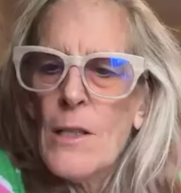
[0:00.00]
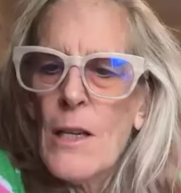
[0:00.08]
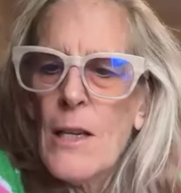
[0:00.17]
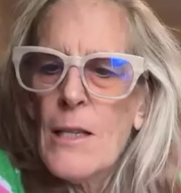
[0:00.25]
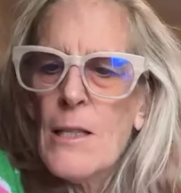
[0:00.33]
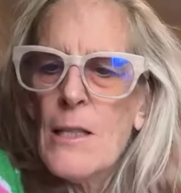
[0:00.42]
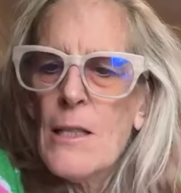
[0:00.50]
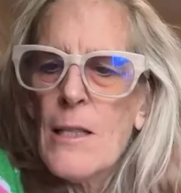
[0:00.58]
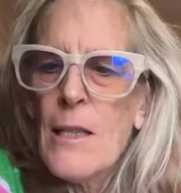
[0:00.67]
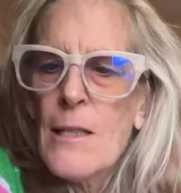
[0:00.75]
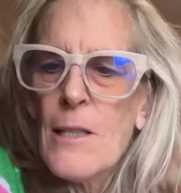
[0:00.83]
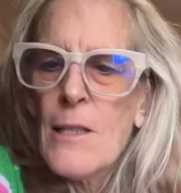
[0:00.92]
She
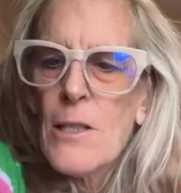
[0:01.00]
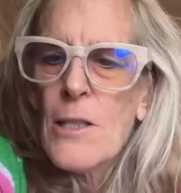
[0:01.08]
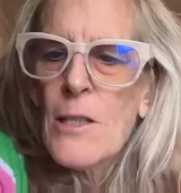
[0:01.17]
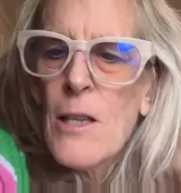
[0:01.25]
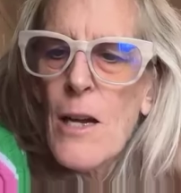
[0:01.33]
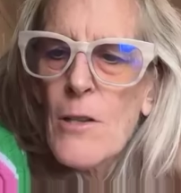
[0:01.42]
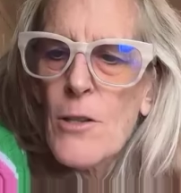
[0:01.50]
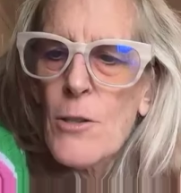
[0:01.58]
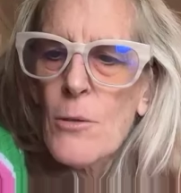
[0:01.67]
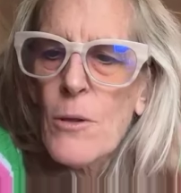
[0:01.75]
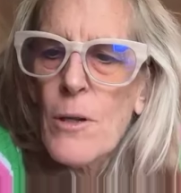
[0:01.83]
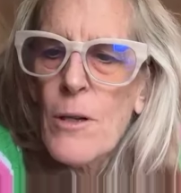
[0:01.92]
says she's not
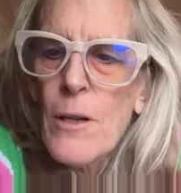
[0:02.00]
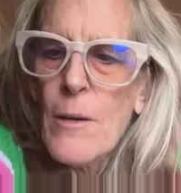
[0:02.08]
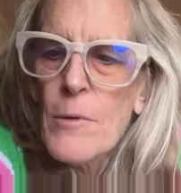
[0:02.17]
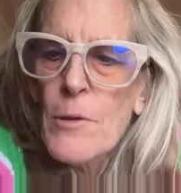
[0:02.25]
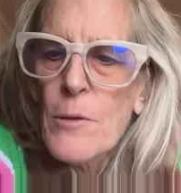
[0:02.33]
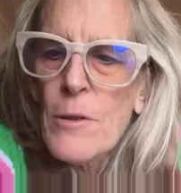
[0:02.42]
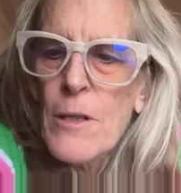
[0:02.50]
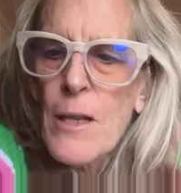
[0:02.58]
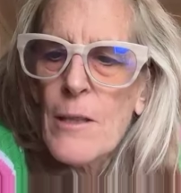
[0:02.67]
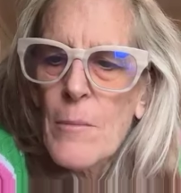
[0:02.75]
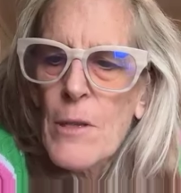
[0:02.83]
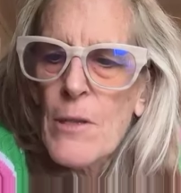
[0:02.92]
sure. I'm sure
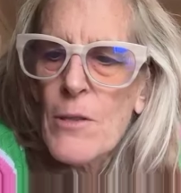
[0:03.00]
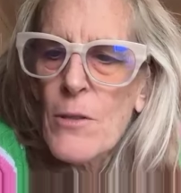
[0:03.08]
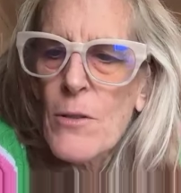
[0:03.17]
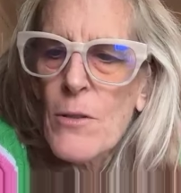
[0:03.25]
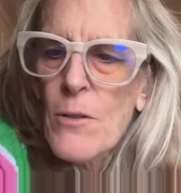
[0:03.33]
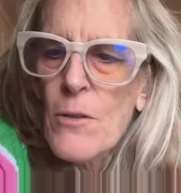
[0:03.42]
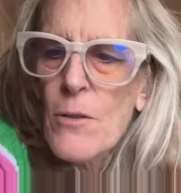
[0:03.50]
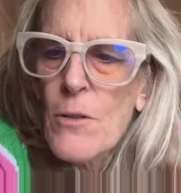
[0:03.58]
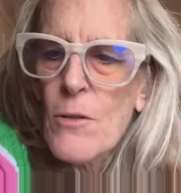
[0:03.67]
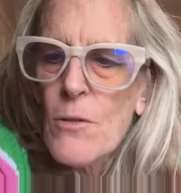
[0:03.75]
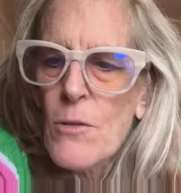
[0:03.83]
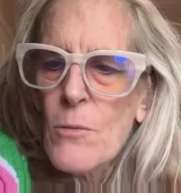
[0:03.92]
that the miso you
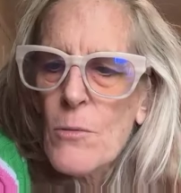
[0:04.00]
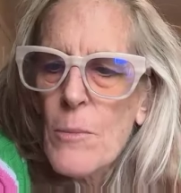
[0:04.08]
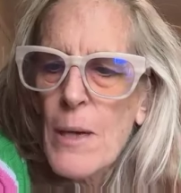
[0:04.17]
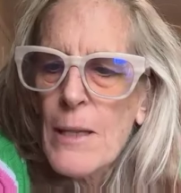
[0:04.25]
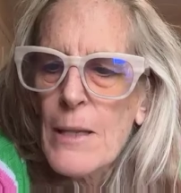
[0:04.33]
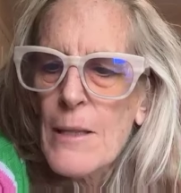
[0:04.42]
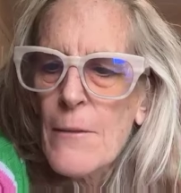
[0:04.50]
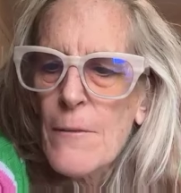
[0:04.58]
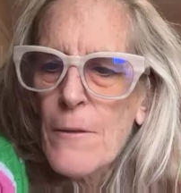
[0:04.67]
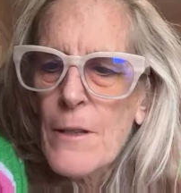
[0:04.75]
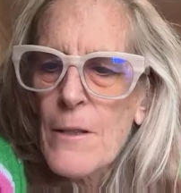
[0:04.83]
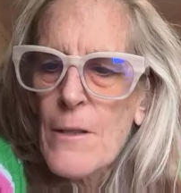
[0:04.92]
use will make a
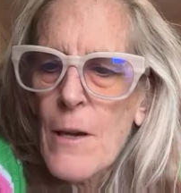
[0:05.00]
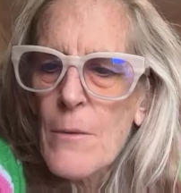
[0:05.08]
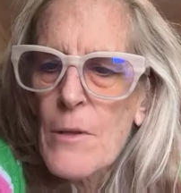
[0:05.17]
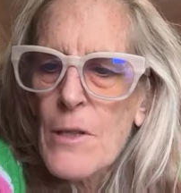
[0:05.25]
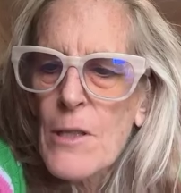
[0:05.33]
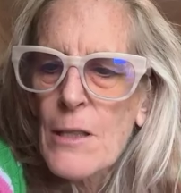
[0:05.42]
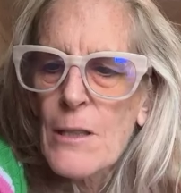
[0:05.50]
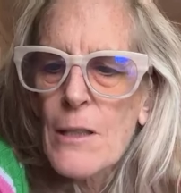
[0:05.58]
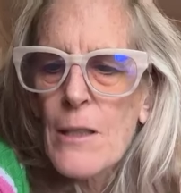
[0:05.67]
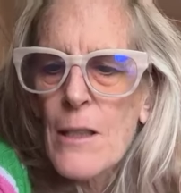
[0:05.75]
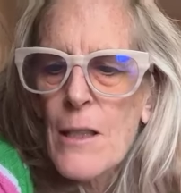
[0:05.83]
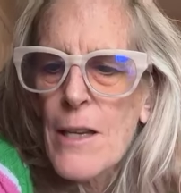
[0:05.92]
difference. I would stick
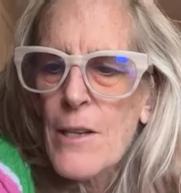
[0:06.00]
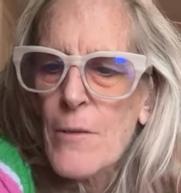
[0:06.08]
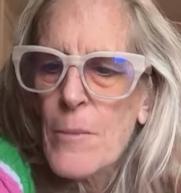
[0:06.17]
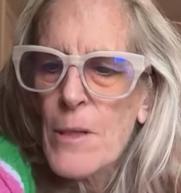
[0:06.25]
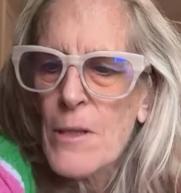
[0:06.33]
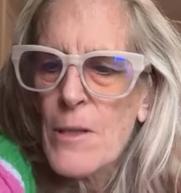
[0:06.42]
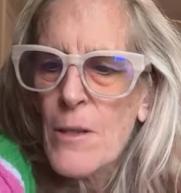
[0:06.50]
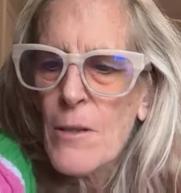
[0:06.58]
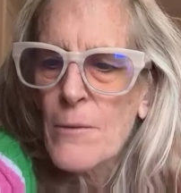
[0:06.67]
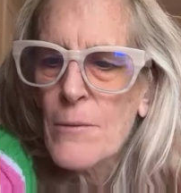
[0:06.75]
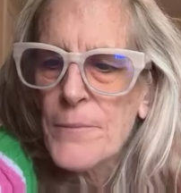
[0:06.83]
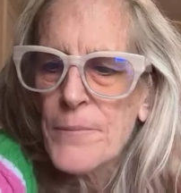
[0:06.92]
to the lighter
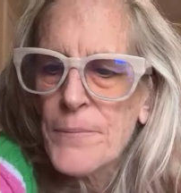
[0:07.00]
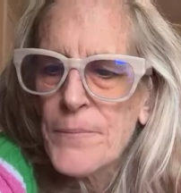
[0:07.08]
miso.